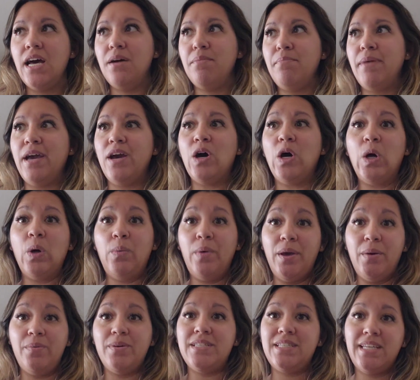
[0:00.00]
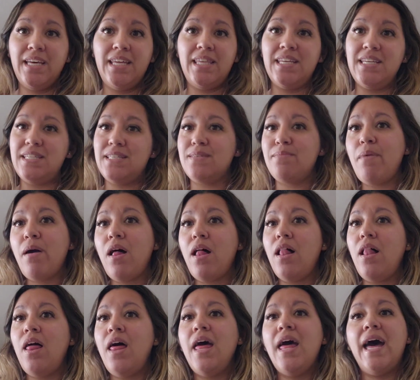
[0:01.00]
My hallway was like this
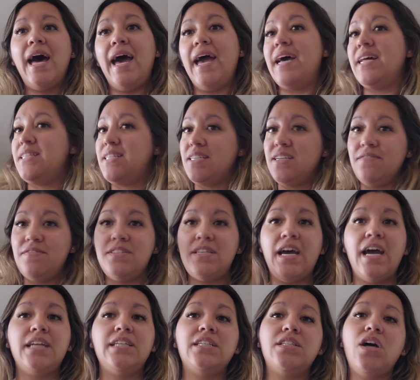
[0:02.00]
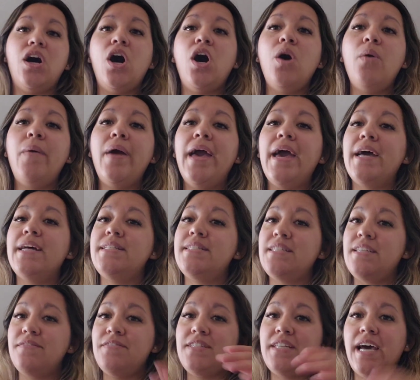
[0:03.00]
small. I had stuff stacked in the hallway. I had
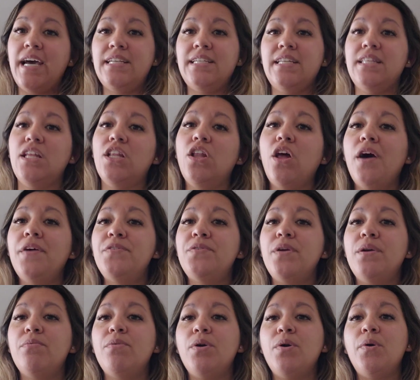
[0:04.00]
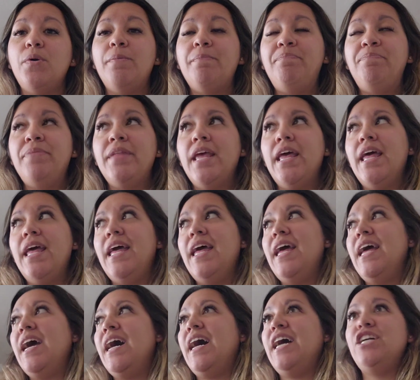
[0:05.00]
stuff stacked in the laundry room.
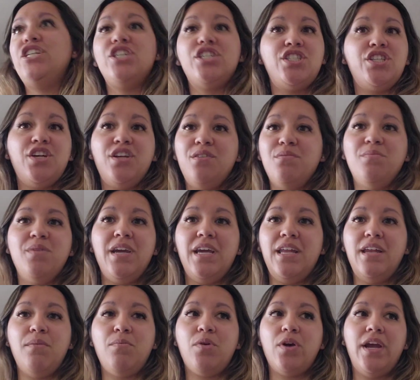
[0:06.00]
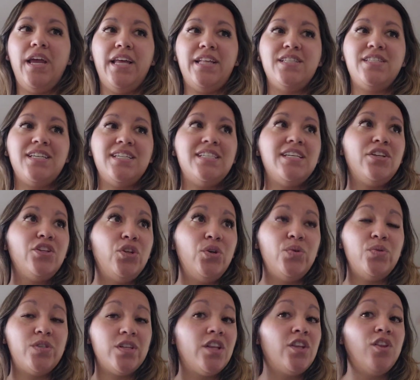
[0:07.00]
I just couldn't bring any more in. So I did
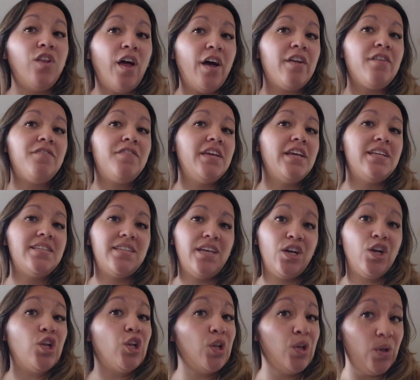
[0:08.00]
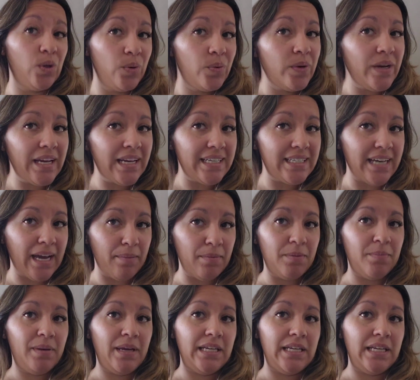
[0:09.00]
lose a lot of things, including diamond